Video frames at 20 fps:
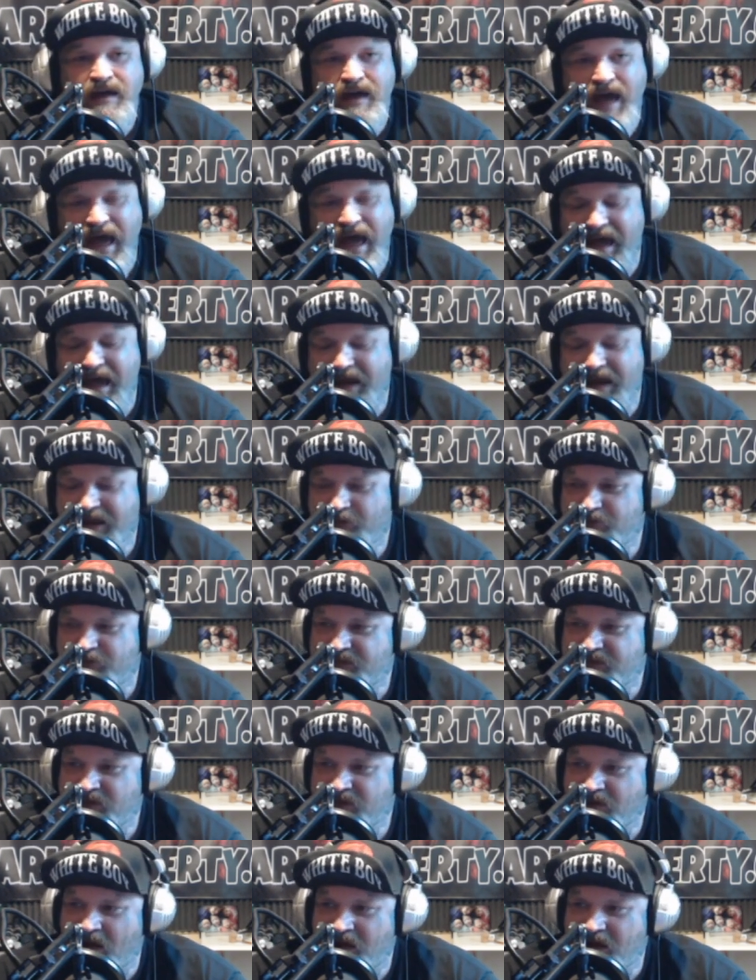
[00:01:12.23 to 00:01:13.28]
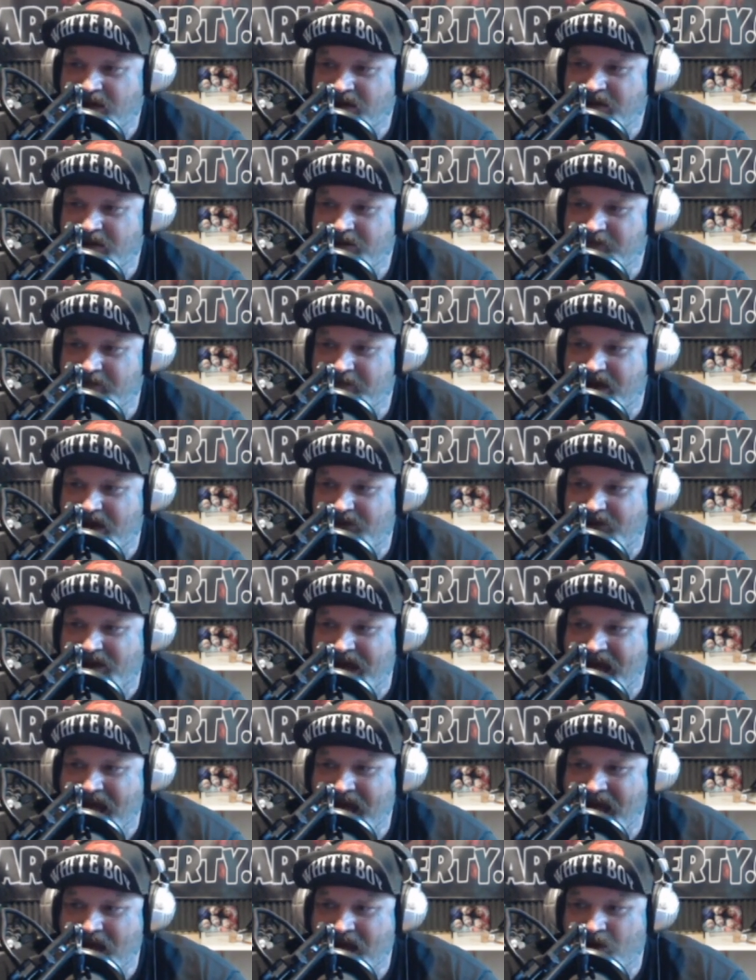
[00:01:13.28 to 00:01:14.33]
and he was talking about
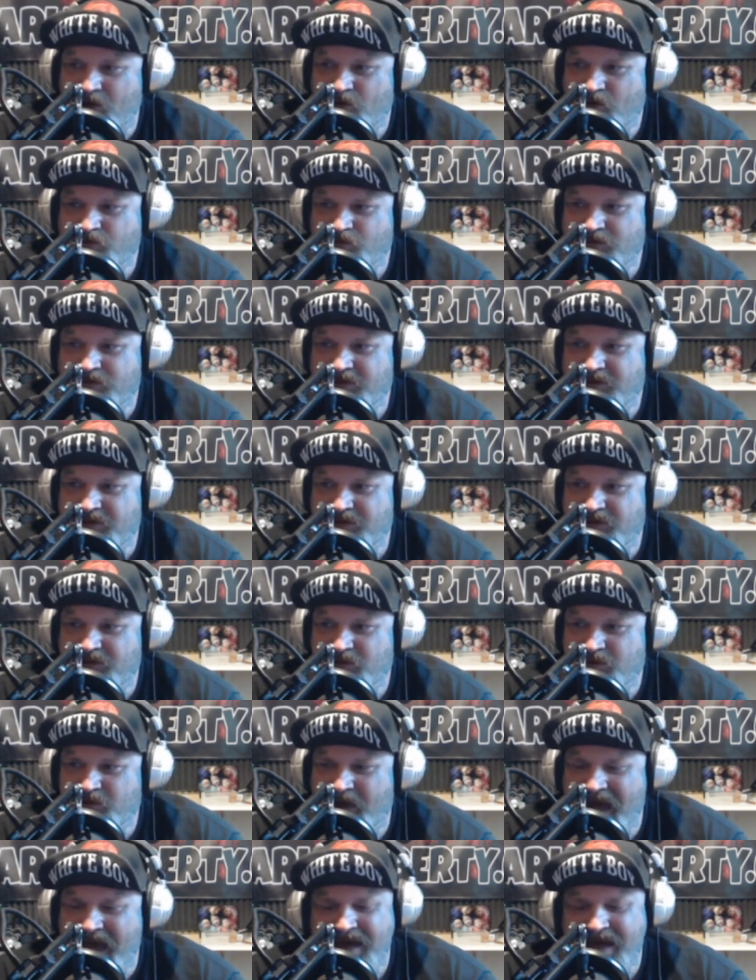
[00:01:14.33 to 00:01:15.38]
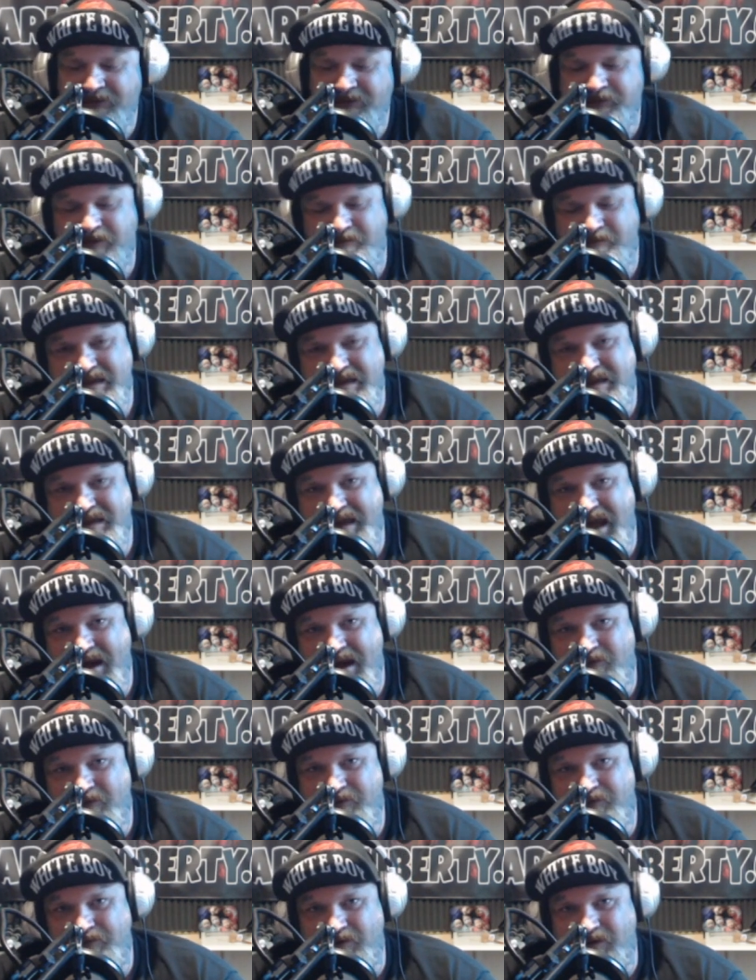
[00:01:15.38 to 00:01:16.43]
how you have to be
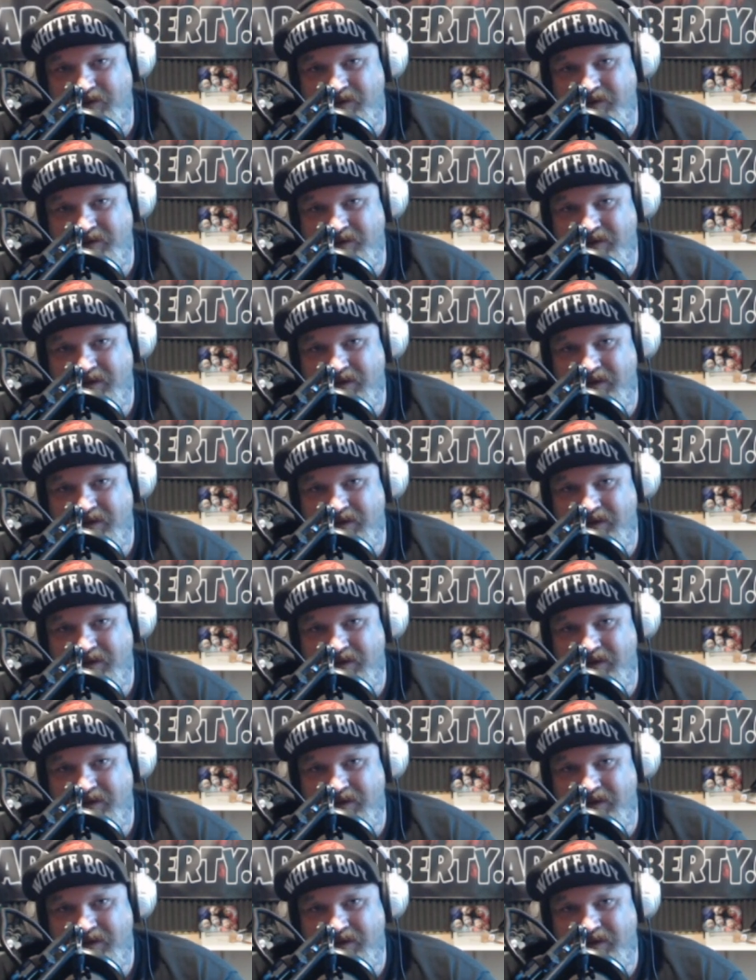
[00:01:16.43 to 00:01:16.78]
careful